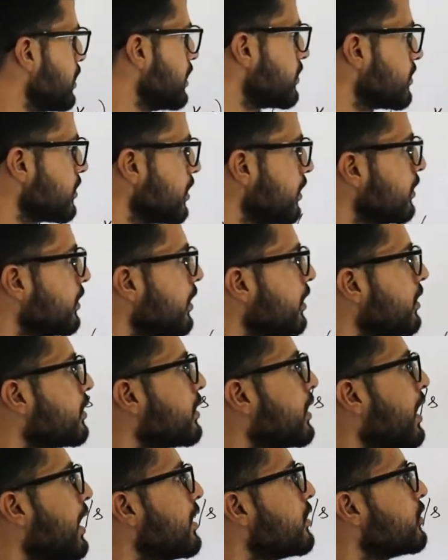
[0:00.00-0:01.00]
means the
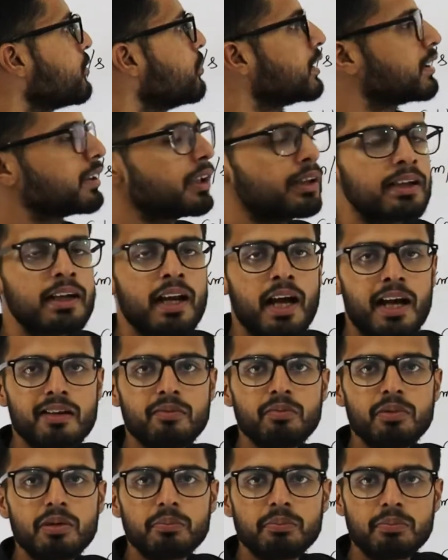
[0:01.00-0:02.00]
transmission
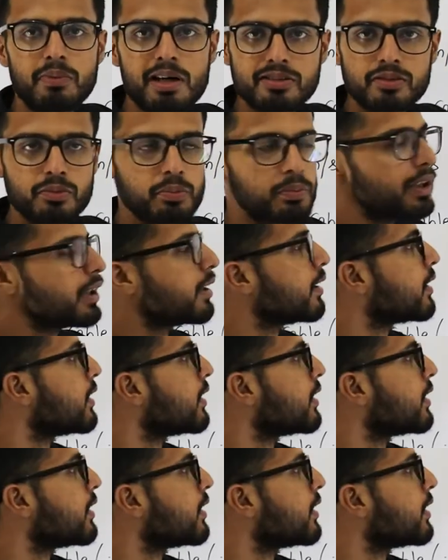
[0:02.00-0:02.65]
time must be